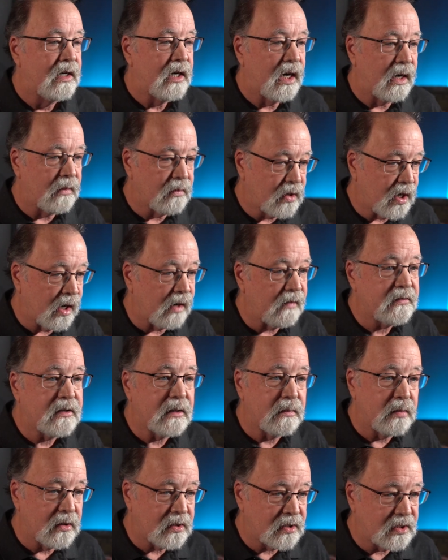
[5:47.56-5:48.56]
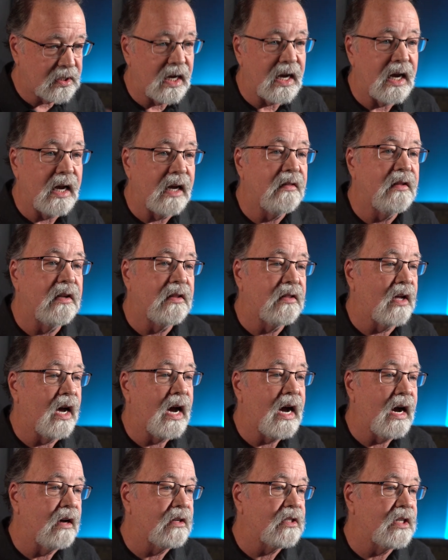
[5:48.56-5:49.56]
I'm comfortable saying that the
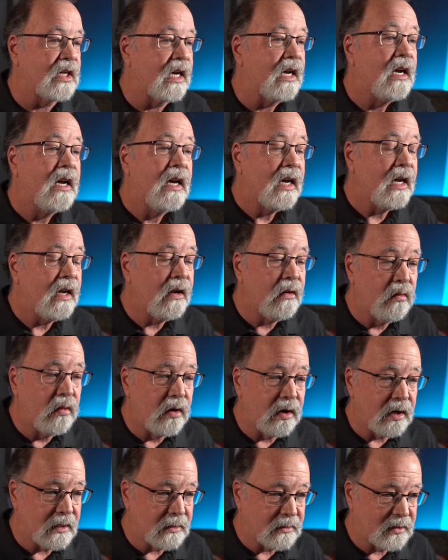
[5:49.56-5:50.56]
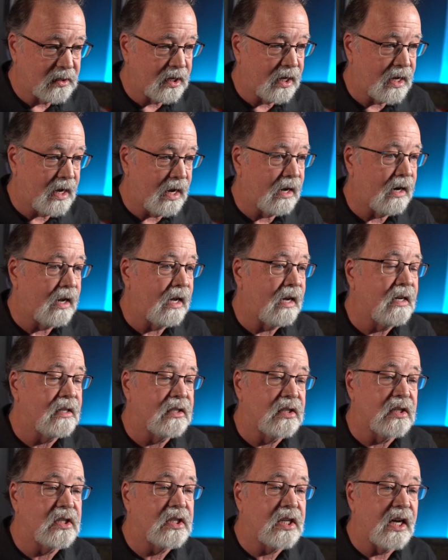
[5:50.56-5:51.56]
housing in Williamson County
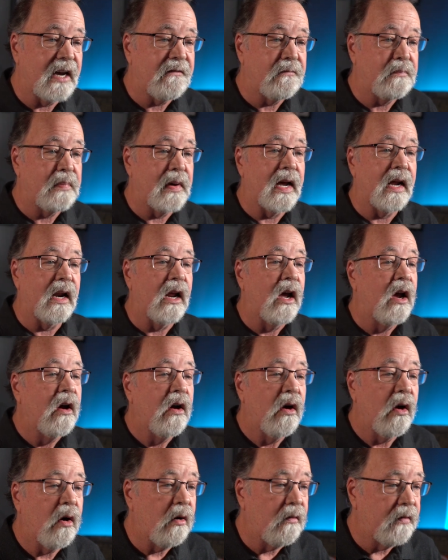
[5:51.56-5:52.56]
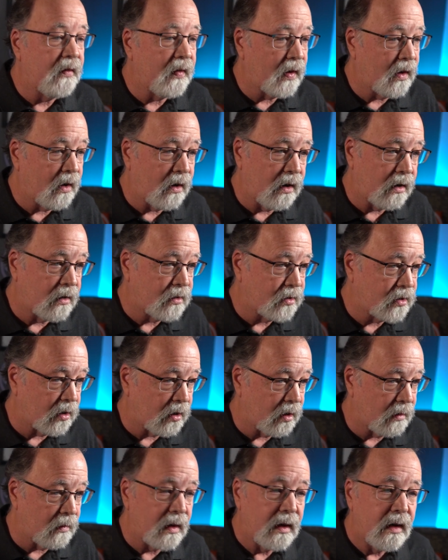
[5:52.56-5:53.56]
is a safe bet over the long
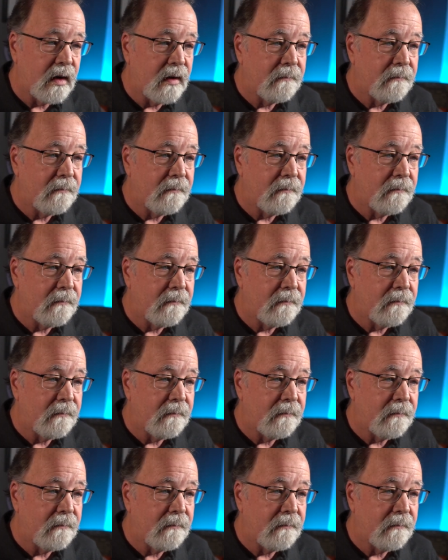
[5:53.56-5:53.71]
term.